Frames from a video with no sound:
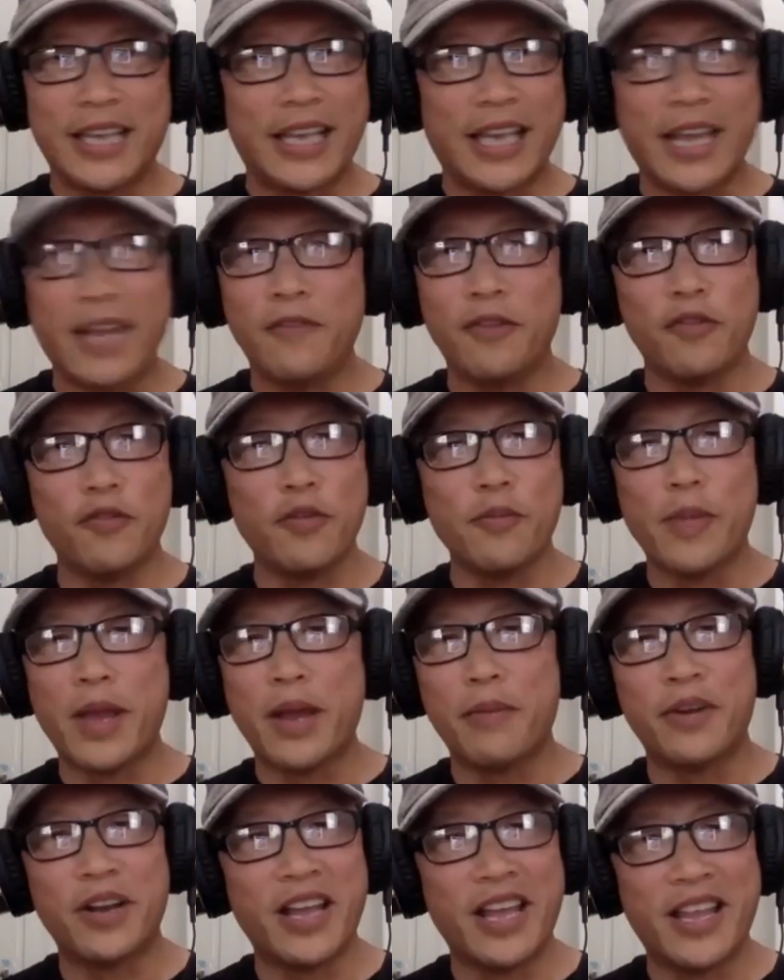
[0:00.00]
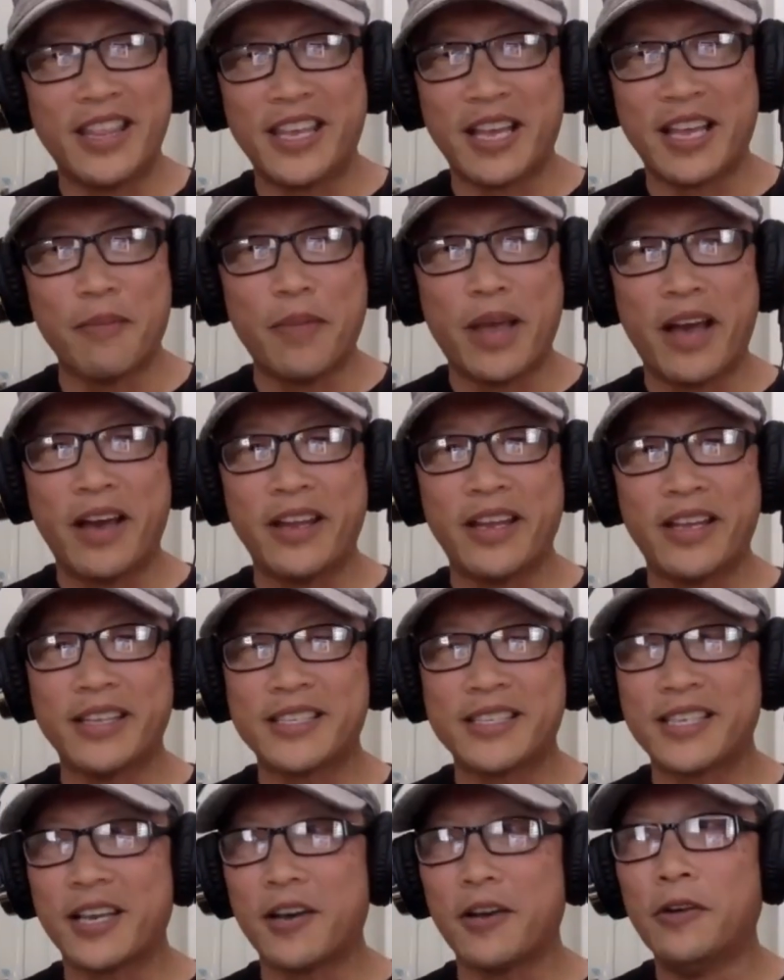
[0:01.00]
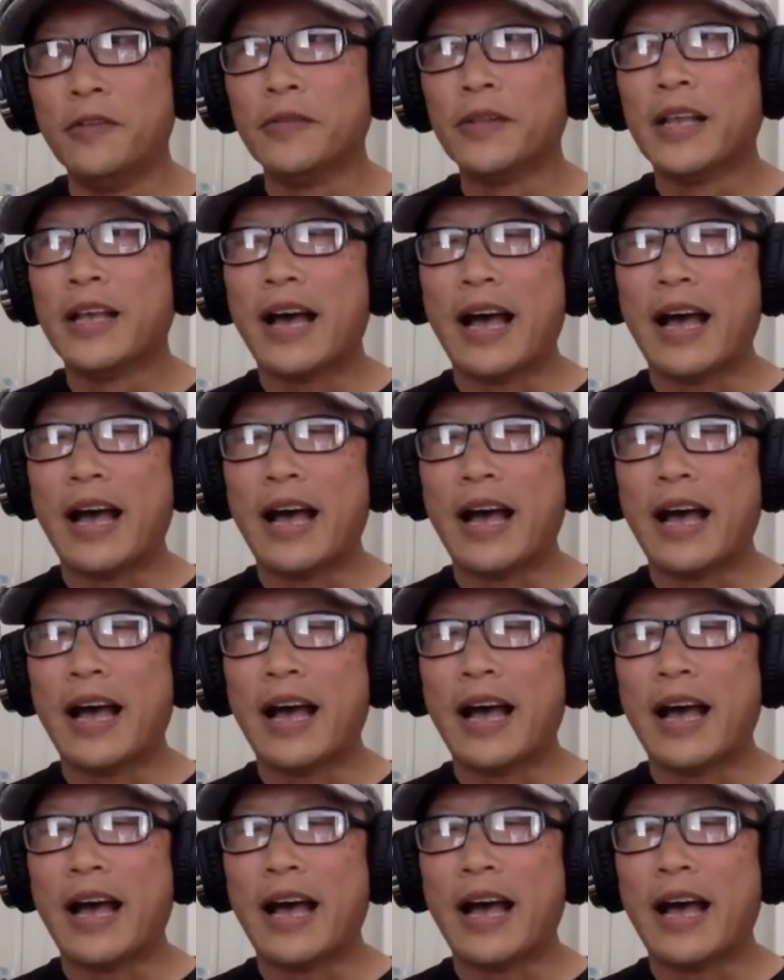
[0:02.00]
I can't even remember anything about it. So yeah.